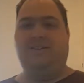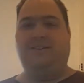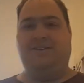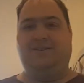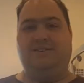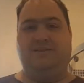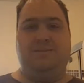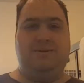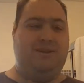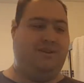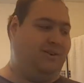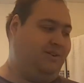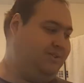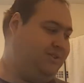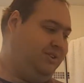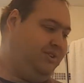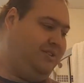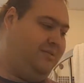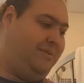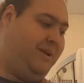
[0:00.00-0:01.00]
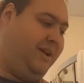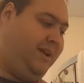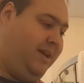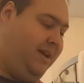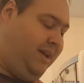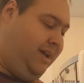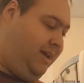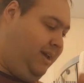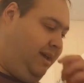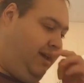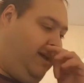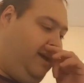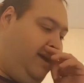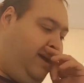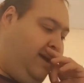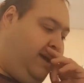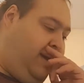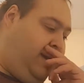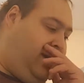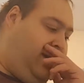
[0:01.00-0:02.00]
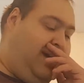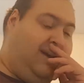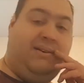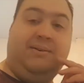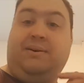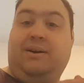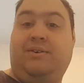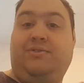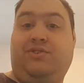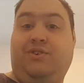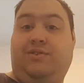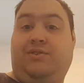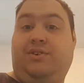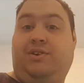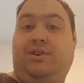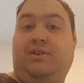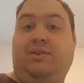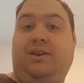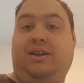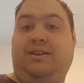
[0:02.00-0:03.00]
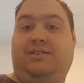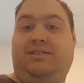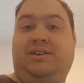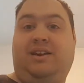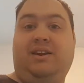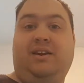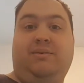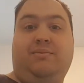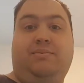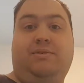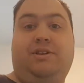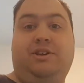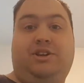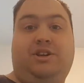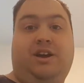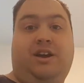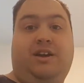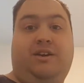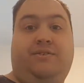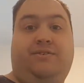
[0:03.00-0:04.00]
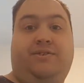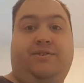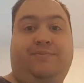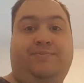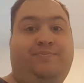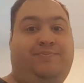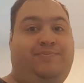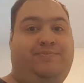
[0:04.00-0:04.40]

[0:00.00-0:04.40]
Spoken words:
It looks a bit dodgy to me. Anyway, without further ado, let's get on with the shave.